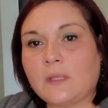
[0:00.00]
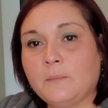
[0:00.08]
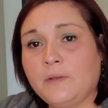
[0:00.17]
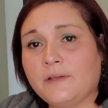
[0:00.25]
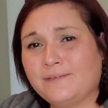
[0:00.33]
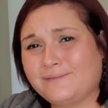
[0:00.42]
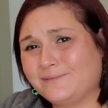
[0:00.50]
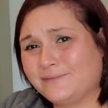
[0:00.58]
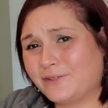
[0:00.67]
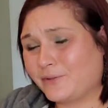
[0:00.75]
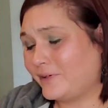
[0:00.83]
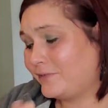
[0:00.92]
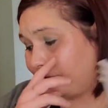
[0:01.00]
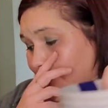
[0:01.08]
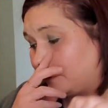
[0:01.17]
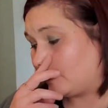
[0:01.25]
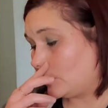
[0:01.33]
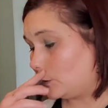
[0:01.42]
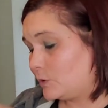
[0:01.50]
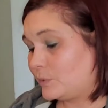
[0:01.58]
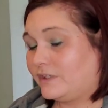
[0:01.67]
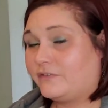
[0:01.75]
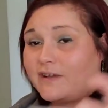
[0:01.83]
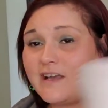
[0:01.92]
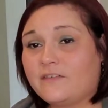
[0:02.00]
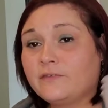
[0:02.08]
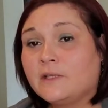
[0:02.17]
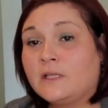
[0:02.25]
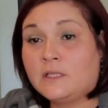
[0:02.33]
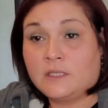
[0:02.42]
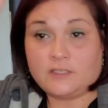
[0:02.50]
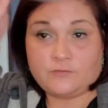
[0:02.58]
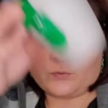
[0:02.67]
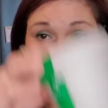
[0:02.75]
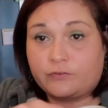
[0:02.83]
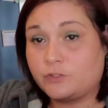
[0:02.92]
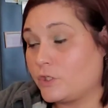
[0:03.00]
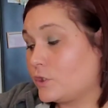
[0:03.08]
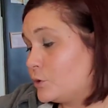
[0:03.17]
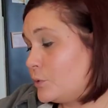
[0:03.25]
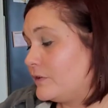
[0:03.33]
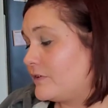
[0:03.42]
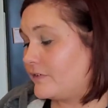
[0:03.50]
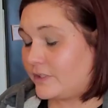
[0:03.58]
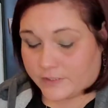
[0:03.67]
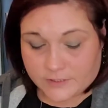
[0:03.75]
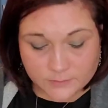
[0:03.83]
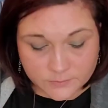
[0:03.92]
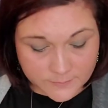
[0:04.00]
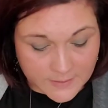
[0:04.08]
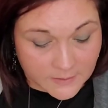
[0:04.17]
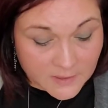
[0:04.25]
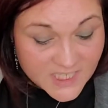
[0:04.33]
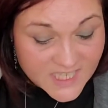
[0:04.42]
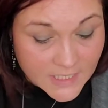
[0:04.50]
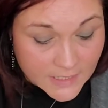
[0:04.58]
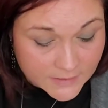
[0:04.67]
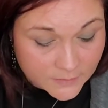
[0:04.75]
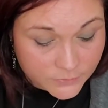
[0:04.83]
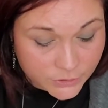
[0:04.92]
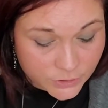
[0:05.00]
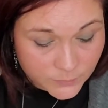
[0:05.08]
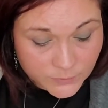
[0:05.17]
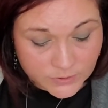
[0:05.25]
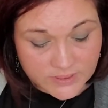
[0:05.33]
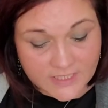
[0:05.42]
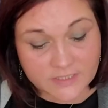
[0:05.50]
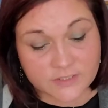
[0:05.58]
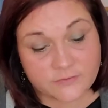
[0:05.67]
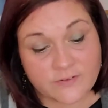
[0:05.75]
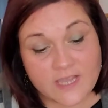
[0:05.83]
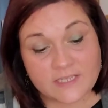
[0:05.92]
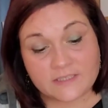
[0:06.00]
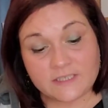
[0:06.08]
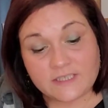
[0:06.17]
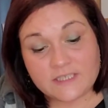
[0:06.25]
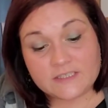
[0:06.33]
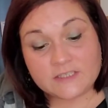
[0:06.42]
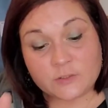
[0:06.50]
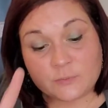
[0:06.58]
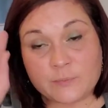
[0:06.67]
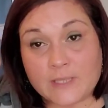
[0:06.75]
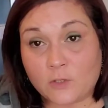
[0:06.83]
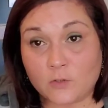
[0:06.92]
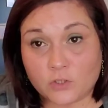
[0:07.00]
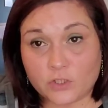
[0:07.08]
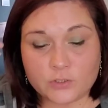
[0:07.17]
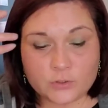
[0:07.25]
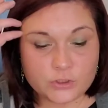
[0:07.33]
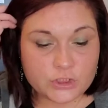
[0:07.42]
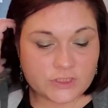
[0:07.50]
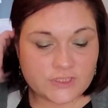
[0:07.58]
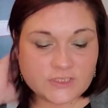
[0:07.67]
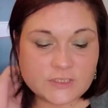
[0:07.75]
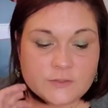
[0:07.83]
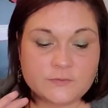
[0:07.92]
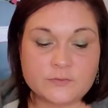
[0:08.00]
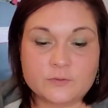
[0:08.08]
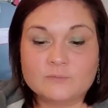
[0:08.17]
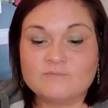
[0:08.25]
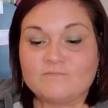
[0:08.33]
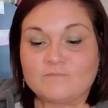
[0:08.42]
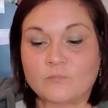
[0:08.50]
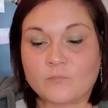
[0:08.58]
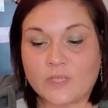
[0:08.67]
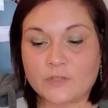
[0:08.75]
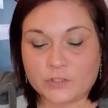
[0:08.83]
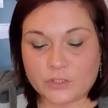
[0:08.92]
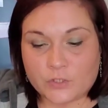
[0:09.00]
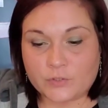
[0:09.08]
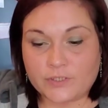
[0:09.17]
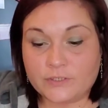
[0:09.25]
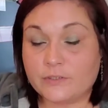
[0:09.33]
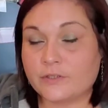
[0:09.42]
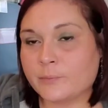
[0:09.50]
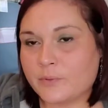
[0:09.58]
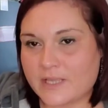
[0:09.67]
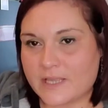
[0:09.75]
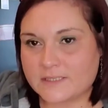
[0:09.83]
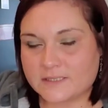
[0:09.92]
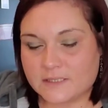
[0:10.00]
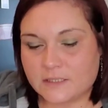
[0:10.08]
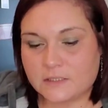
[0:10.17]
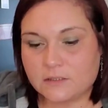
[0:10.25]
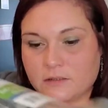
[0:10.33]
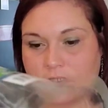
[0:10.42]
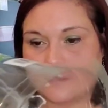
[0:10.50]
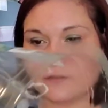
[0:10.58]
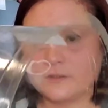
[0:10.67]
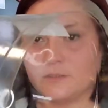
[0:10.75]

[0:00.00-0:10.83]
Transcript: But three for a dollar twenty-five and four for a dollar twenty-five. I didn't think it was bad. And then I was super excited to find these. They're bell cloches for the garden. They're plastic, like